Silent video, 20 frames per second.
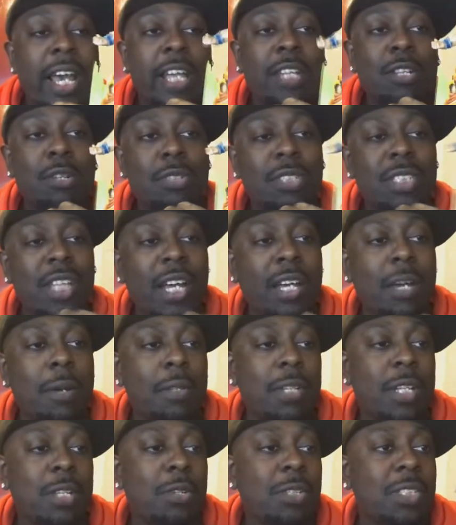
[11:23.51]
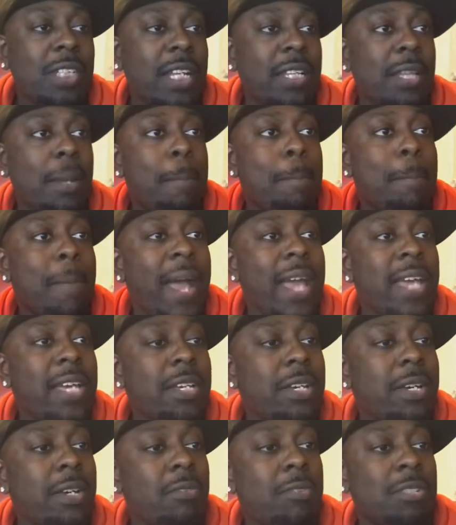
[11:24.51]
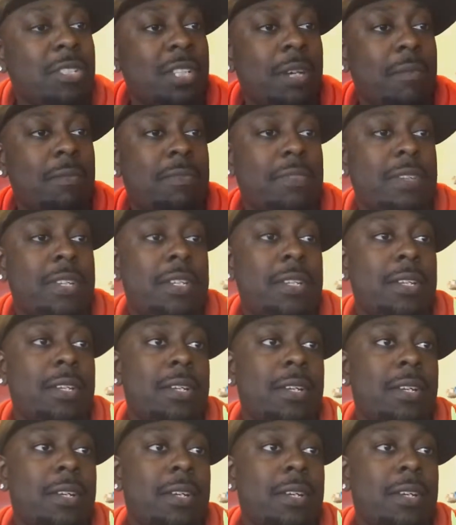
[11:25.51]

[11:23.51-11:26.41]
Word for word: It looks like a it looks like the manga or something.